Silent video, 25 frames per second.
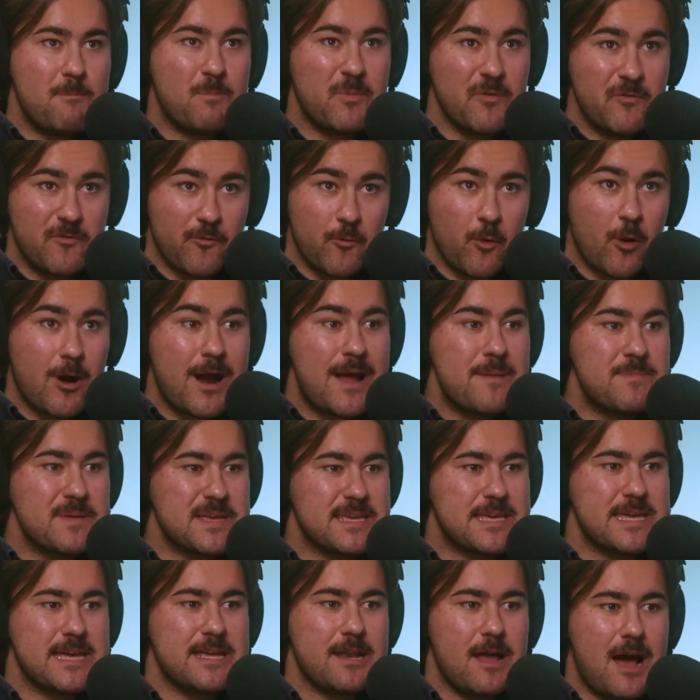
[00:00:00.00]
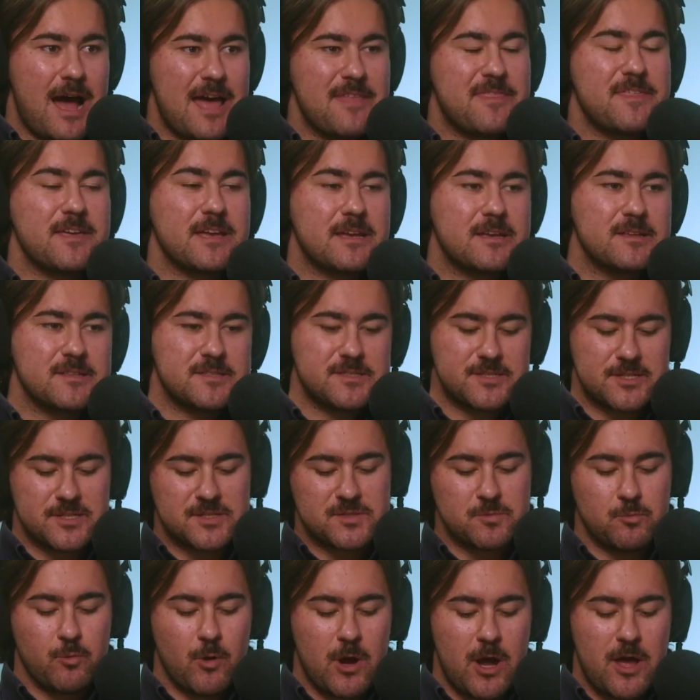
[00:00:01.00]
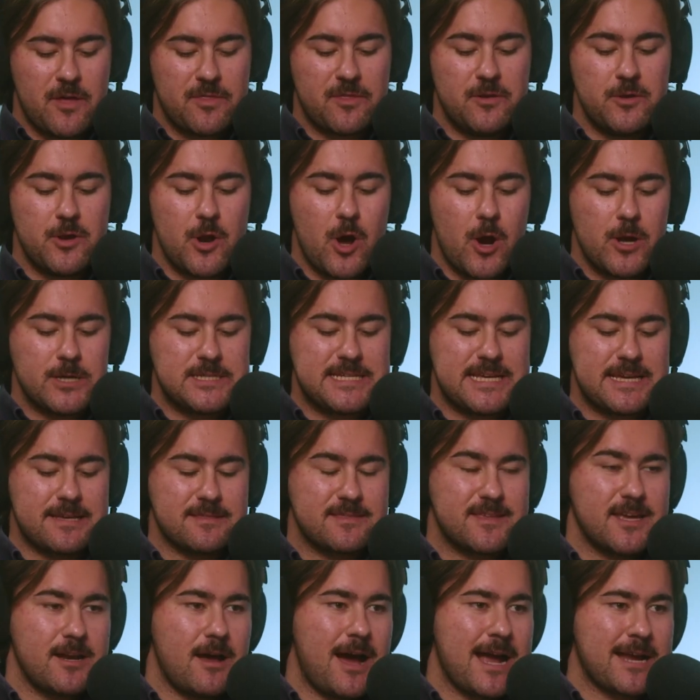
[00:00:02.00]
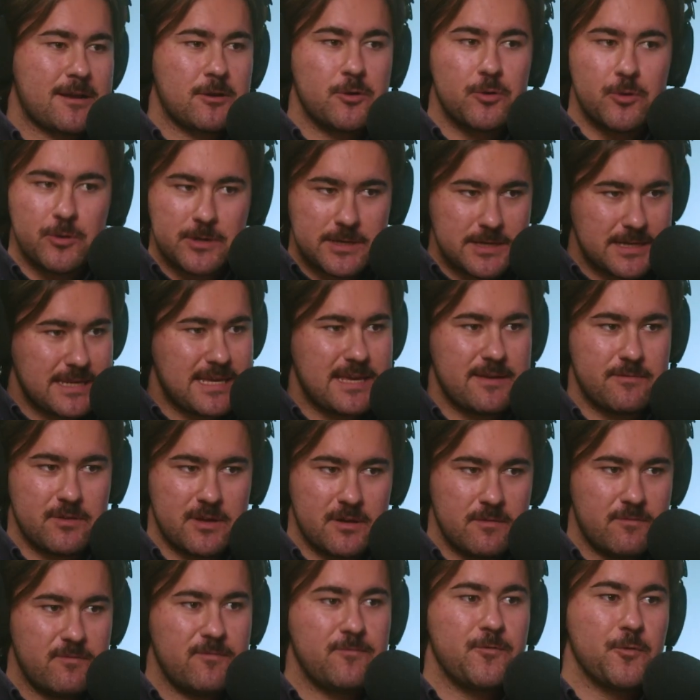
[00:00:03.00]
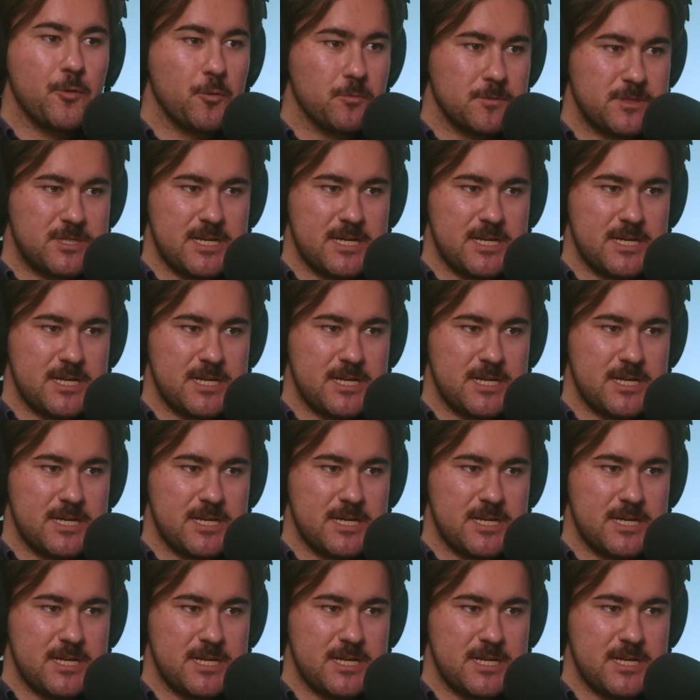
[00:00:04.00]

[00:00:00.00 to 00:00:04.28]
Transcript: Before I begin, I think it's just worth noting that I couldn't give it full